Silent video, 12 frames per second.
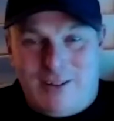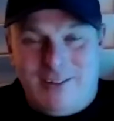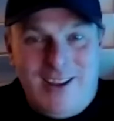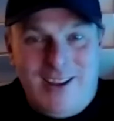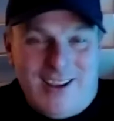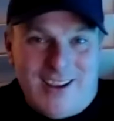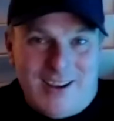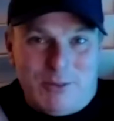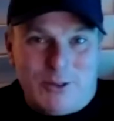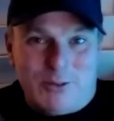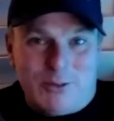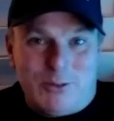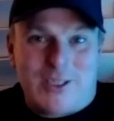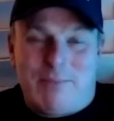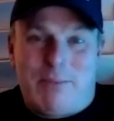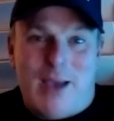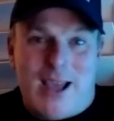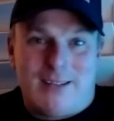and we'll
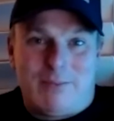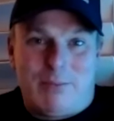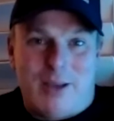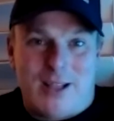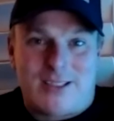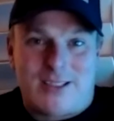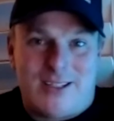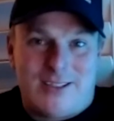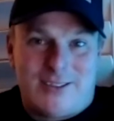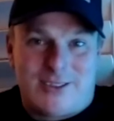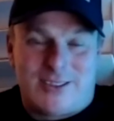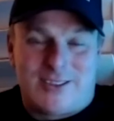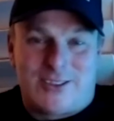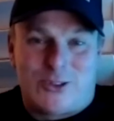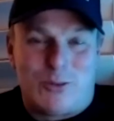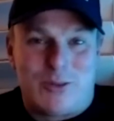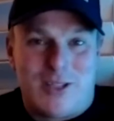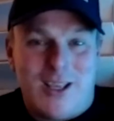get Pat. Pat said he'll
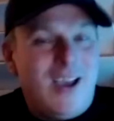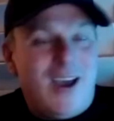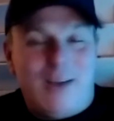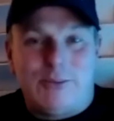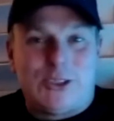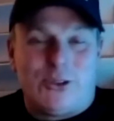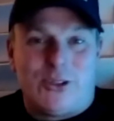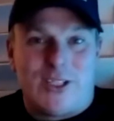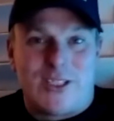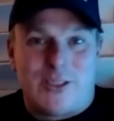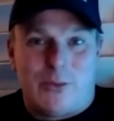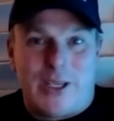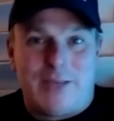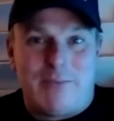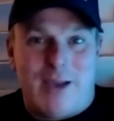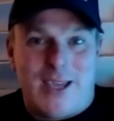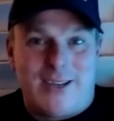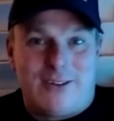sort with. I'm sure there's a wig
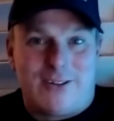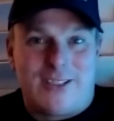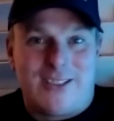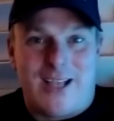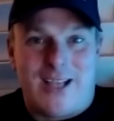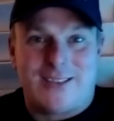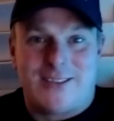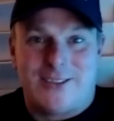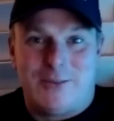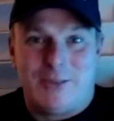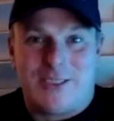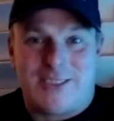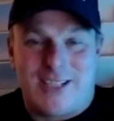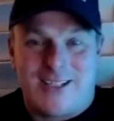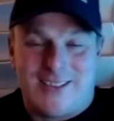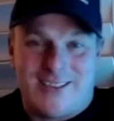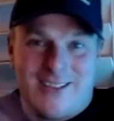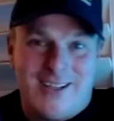maker or a taxidermist
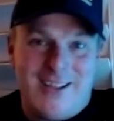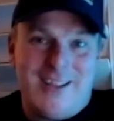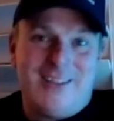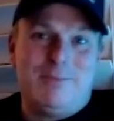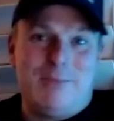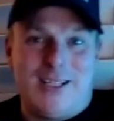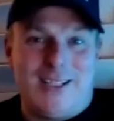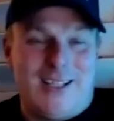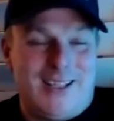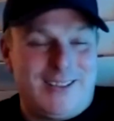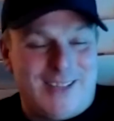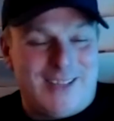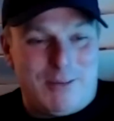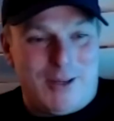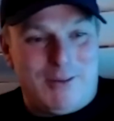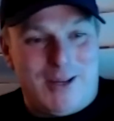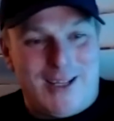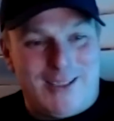out in
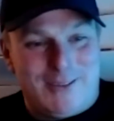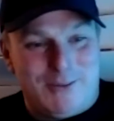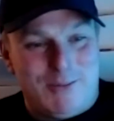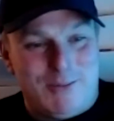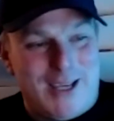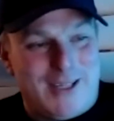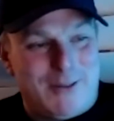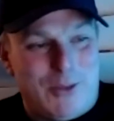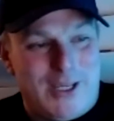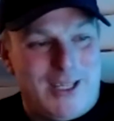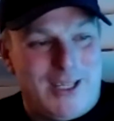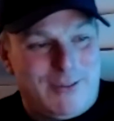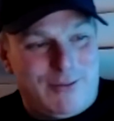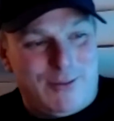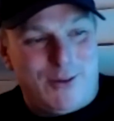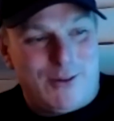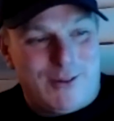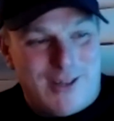Dubbo Way that will make a wig
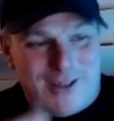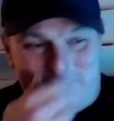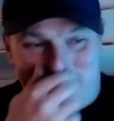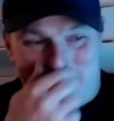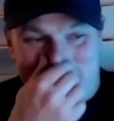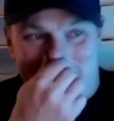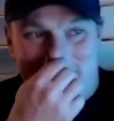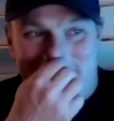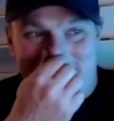for Jeff.